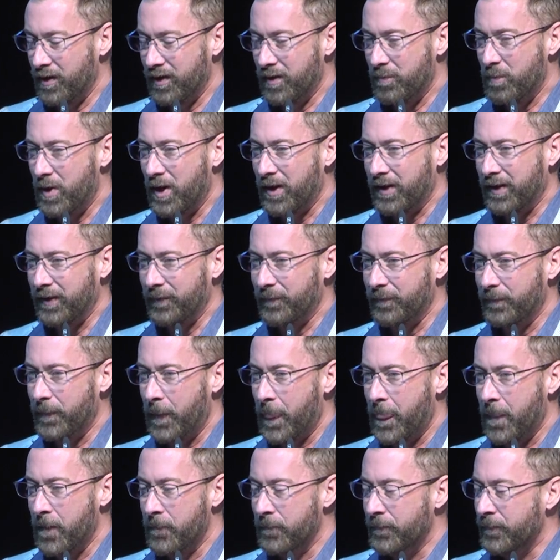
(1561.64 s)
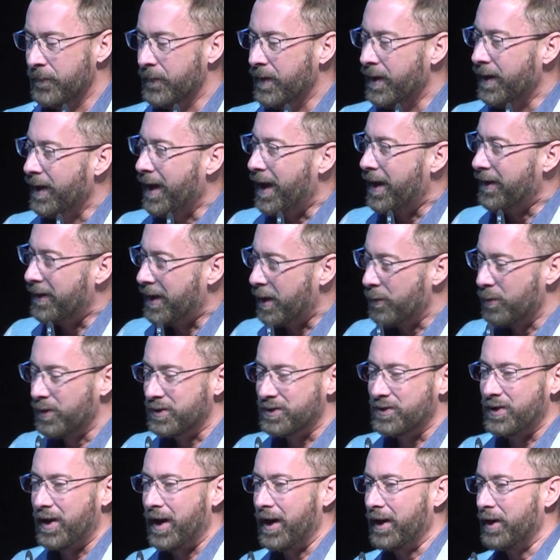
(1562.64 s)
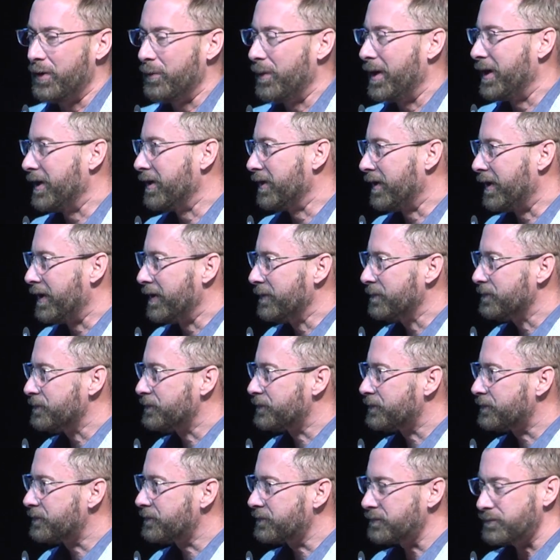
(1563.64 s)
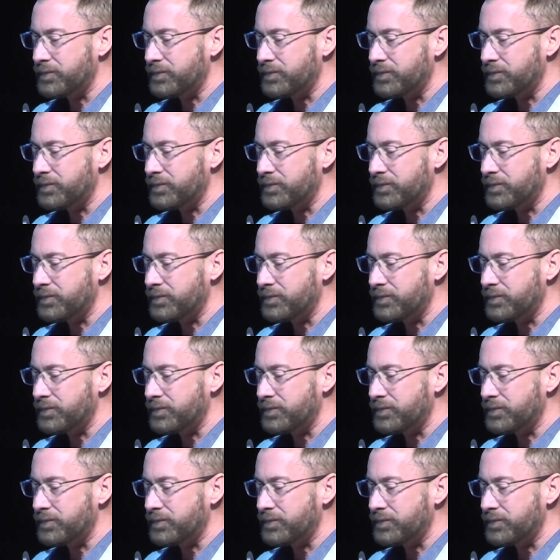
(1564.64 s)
the beauty of the market. And they will try to regulate,